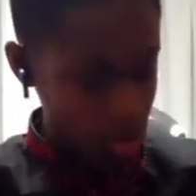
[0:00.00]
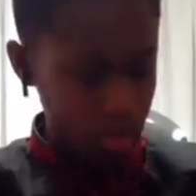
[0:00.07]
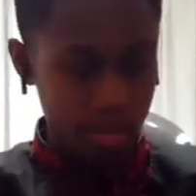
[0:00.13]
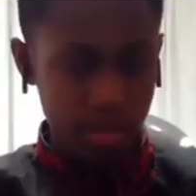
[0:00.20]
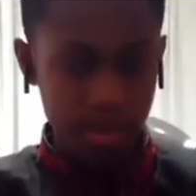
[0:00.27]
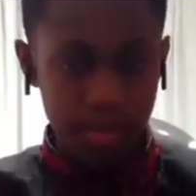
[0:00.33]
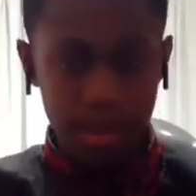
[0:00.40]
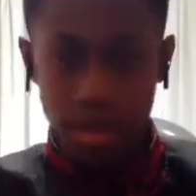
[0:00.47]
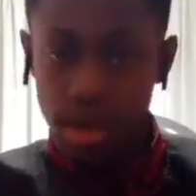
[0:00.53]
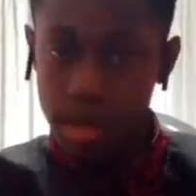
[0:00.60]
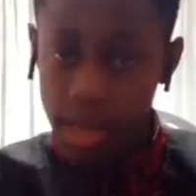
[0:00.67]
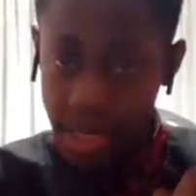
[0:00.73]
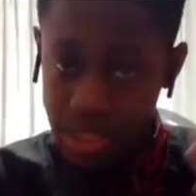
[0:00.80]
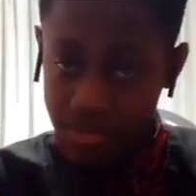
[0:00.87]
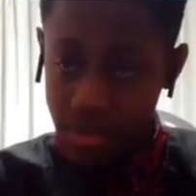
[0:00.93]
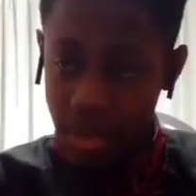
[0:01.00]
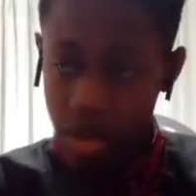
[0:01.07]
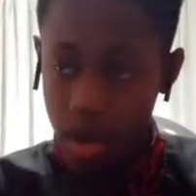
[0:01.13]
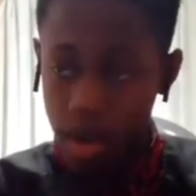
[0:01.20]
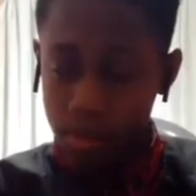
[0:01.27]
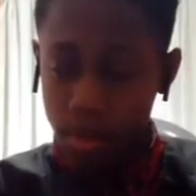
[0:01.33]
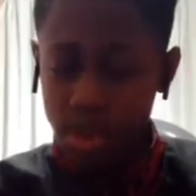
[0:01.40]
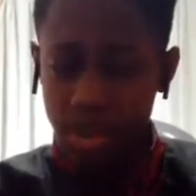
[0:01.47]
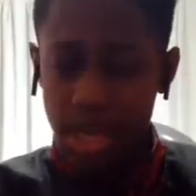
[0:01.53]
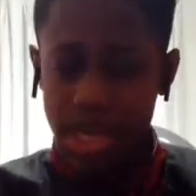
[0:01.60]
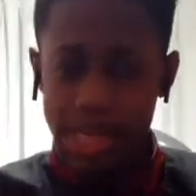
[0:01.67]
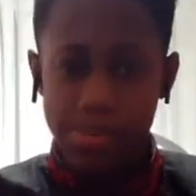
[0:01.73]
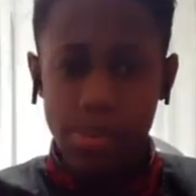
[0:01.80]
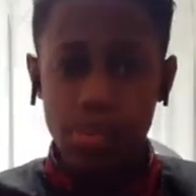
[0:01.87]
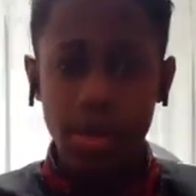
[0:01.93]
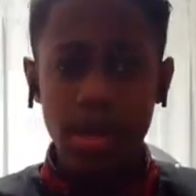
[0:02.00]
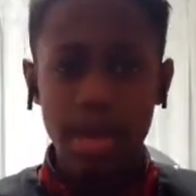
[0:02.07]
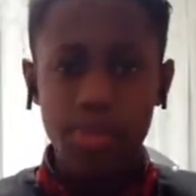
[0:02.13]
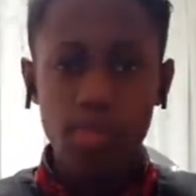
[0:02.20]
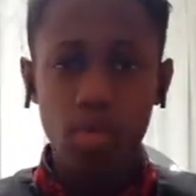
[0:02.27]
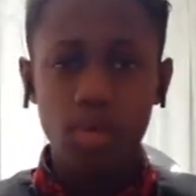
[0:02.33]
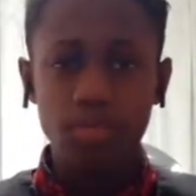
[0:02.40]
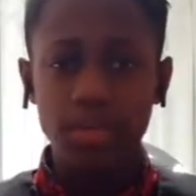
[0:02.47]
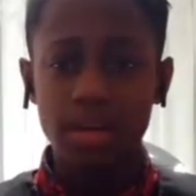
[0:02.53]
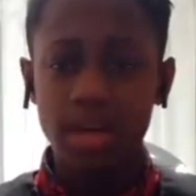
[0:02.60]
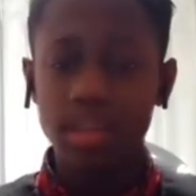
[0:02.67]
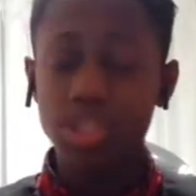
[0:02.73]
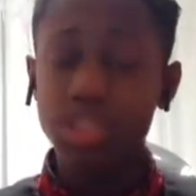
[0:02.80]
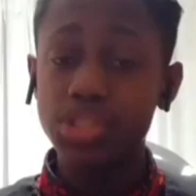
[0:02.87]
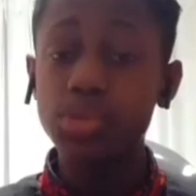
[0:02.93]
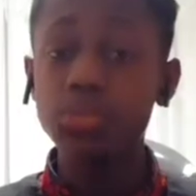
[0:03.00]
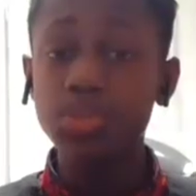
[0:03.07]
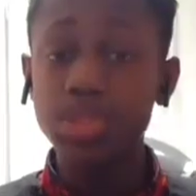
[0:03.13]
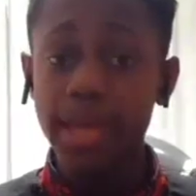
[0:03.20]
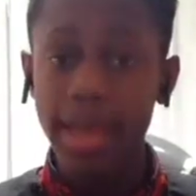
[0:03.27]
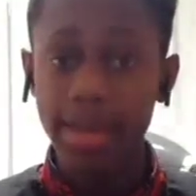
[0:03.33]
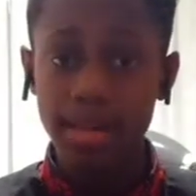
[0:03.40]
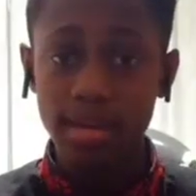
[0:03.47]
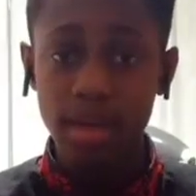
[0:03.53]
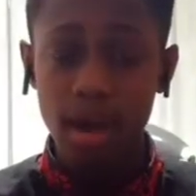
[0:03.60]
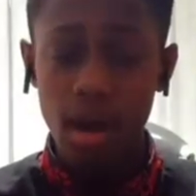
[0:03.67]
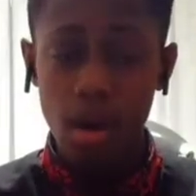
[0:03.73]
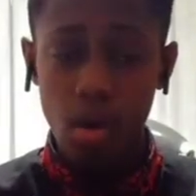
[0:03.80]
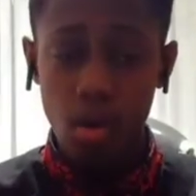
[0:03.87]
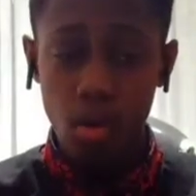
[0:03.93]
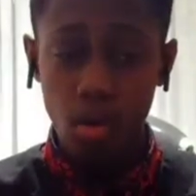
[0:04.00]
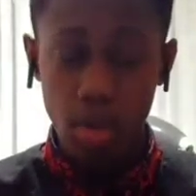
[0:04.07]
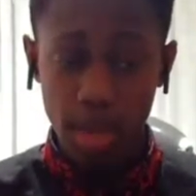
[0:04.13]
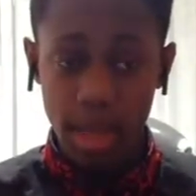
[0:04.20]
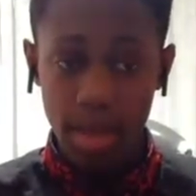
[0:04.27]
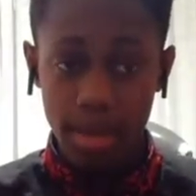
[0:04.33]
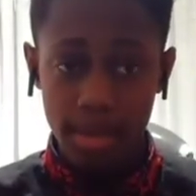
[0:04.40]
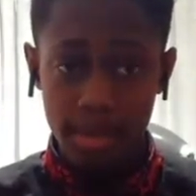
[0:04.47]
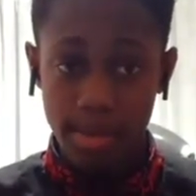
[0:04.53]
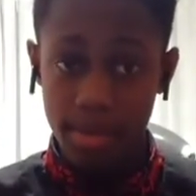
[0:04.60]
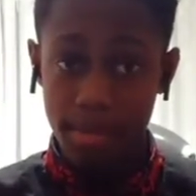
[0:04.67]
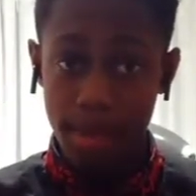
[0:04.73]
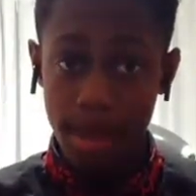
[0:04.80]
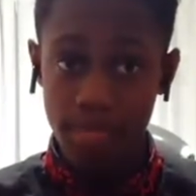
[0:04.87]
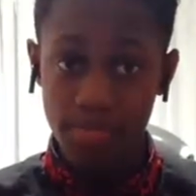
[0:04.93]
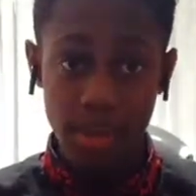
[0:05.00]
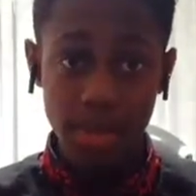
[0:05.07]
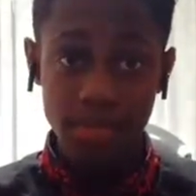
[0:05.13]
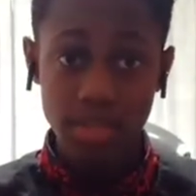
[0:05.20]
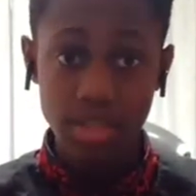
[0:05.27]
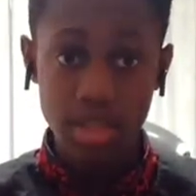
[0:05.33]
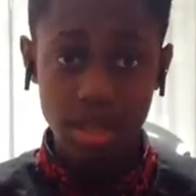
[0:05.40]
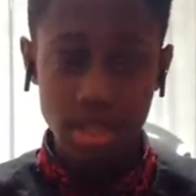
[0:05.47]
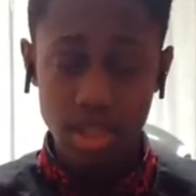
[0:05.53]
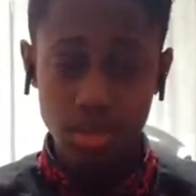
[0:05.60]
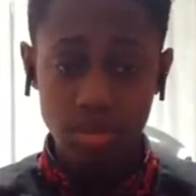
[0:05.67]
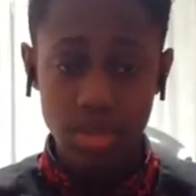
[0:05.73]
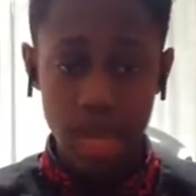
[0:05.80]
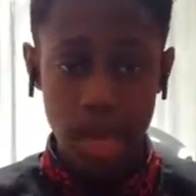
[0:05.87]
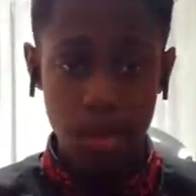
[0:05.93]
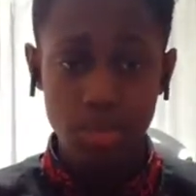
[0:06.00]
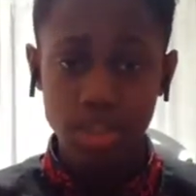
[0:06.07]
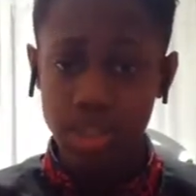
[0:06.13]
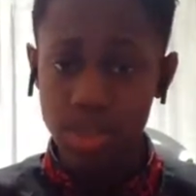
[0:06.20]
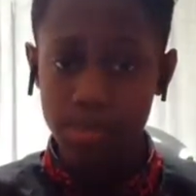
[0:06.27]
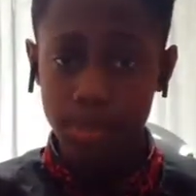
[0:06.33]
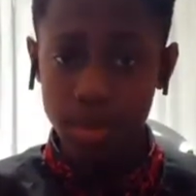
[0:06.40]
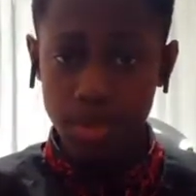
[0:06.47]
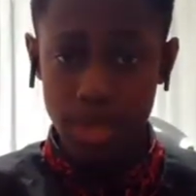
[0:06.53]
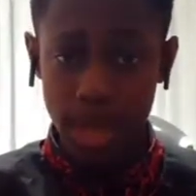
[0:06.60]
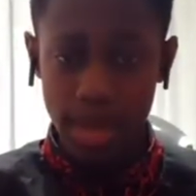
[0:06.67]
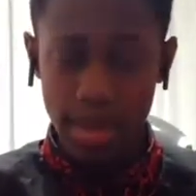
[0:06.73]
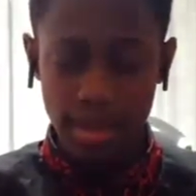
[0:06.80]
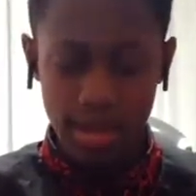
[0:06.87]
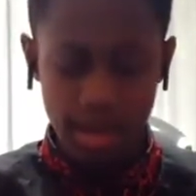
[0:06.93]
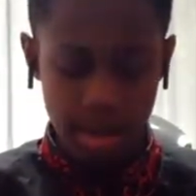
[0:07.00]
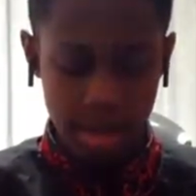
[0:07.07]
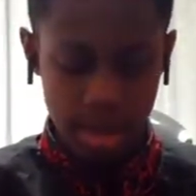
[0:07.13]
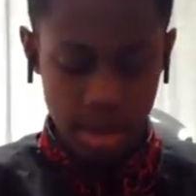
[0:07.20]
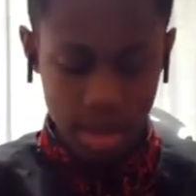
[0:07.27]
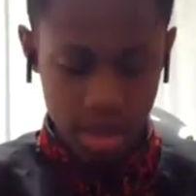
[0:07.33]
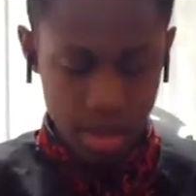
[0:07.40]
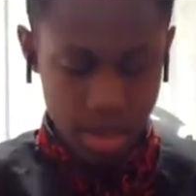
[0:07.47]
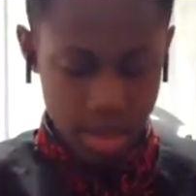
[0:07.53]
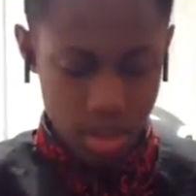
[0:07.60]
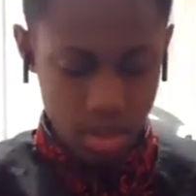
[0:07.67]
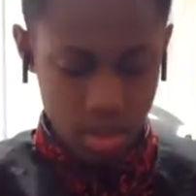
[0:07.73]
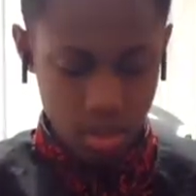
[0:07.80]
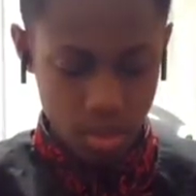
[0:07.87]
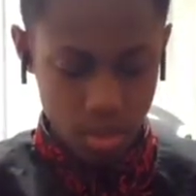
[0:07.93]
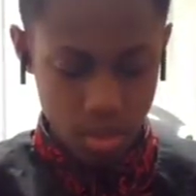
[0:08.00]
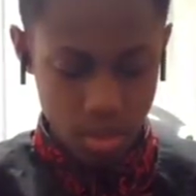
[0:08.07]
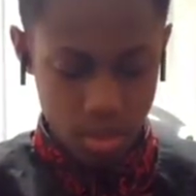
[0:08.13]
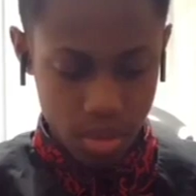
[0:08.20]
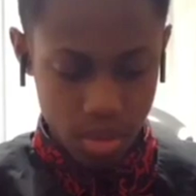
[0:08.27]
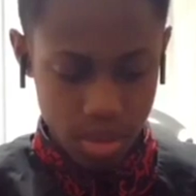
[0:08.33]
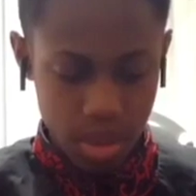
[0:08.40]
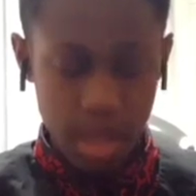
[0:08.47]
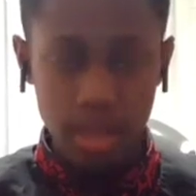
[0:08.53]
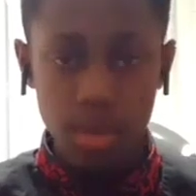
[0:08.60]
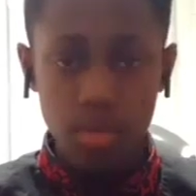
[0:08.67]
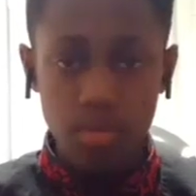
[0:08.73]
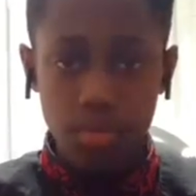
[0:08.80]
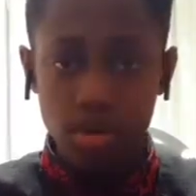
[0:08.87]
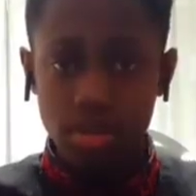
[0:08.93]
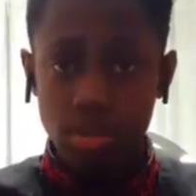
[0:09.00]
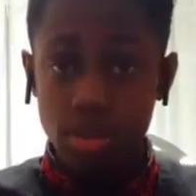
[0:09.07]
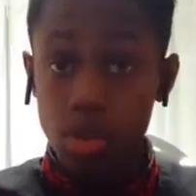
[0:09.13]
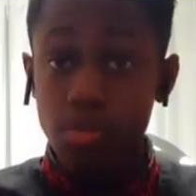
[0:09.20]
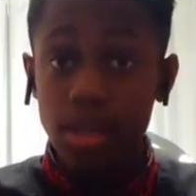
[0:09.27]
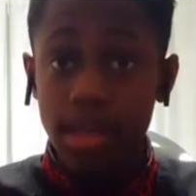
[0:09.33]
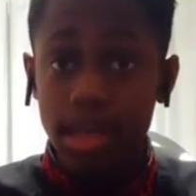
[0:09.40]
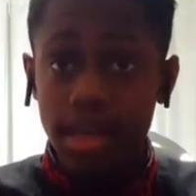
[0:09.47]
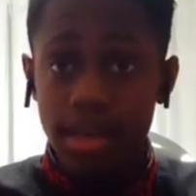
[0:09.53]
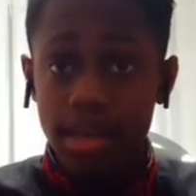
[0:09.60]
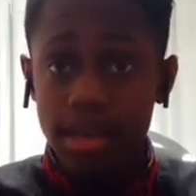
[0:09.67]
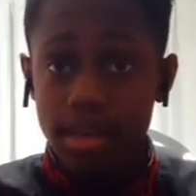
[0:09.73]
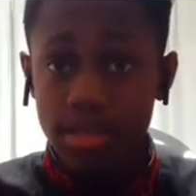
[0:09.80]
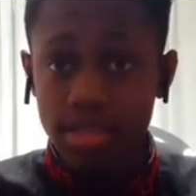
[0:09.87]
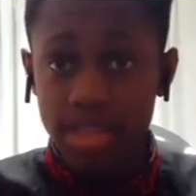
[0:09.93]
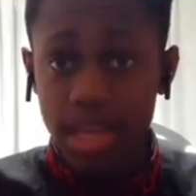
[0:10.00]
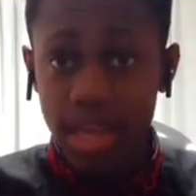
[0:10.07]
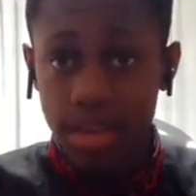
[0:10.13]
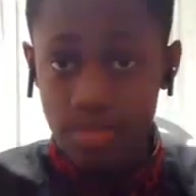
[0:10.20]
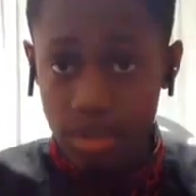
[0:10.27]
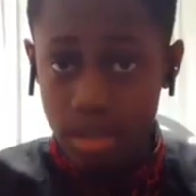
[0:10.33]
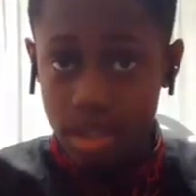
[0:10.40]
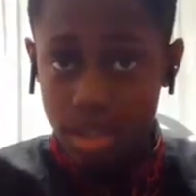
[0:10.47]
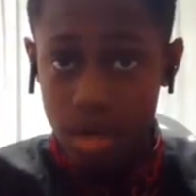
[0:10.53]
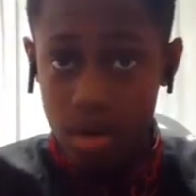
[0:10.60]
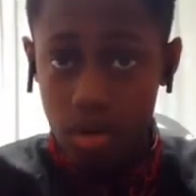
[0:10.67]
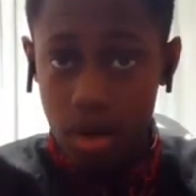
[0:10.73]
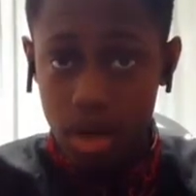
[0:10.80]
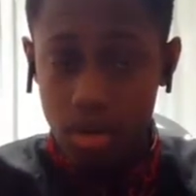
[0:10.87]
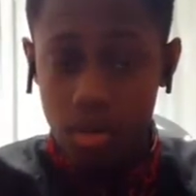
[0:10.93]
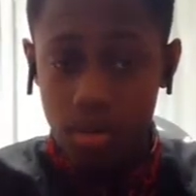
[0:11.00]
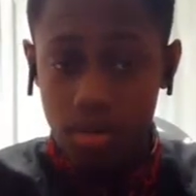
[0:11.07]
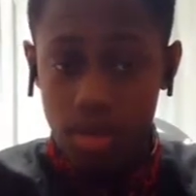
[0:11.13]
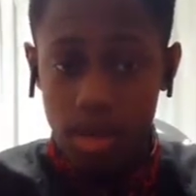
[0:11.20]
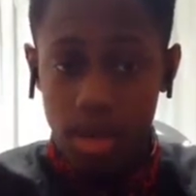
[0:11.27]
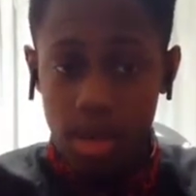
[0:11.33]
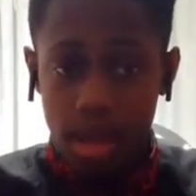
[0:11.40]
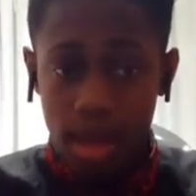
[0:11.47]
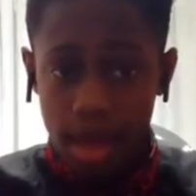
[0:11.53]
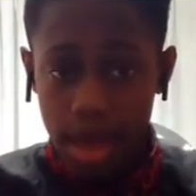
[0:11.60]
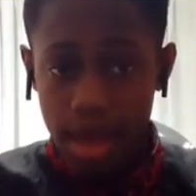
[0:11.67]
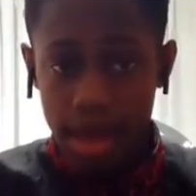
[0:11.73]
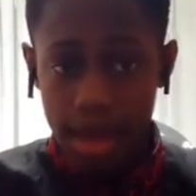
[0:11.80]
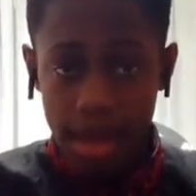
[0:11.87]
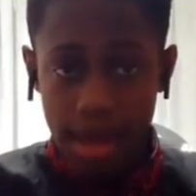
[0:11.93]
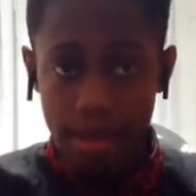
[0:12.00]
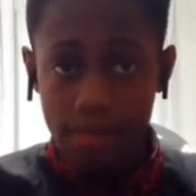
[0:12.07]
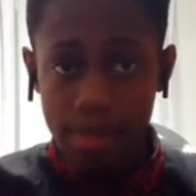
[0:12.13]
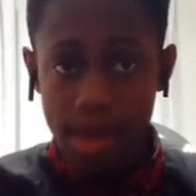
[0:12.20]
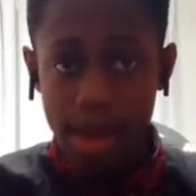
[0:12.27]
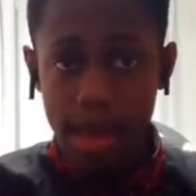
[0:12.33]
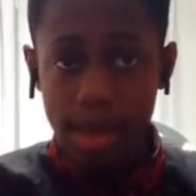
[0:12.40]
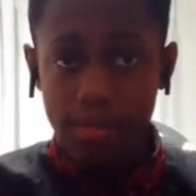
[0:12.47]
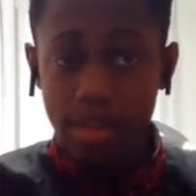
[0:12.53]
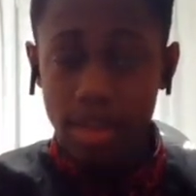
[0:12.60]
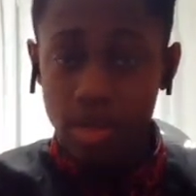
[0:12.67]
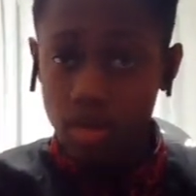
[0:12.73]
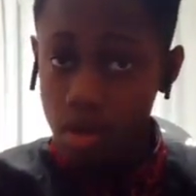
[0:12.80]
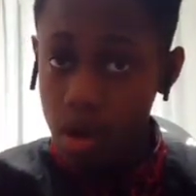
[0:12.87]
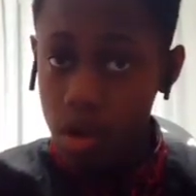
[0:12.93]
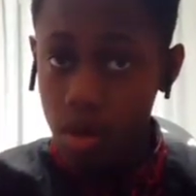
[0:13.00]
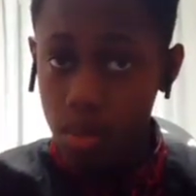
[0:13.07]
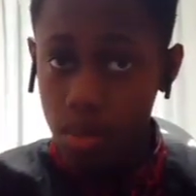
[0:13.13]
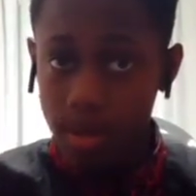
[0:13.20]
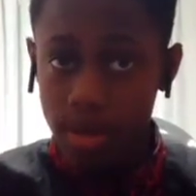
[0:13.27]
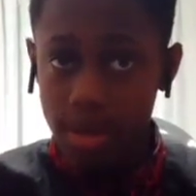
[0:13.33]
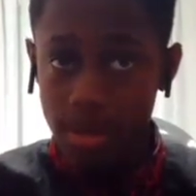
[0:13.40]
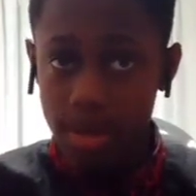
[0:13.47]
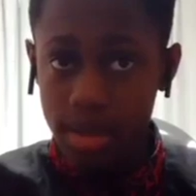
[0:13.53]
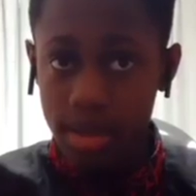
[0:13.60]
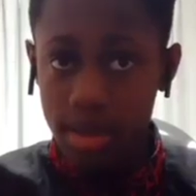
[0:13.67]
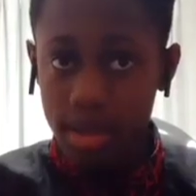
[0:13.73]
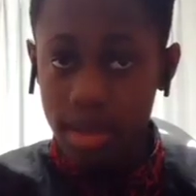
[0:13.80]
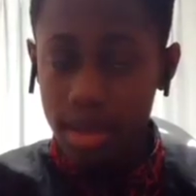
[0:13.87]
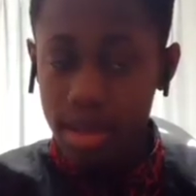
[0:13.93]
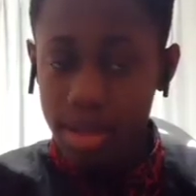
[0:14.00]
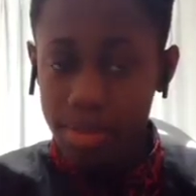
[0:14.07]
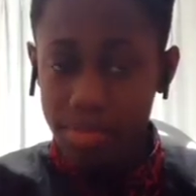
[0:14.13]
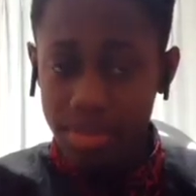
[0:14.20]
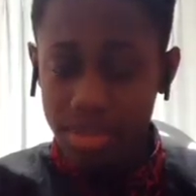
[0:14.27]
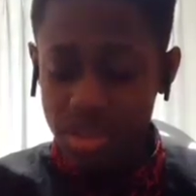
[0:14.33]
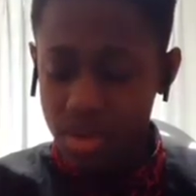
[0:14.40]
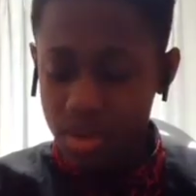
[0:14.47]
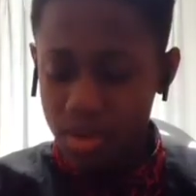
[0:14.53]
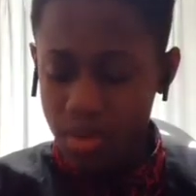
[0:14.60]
coat. But the next video, I'll most likely be wearing more of a suit jacket. Or yeah, my favorite suit jacket, which is a blue jacket. So thank you for tuning in and staying for this long. I know I'm a little long-winded, but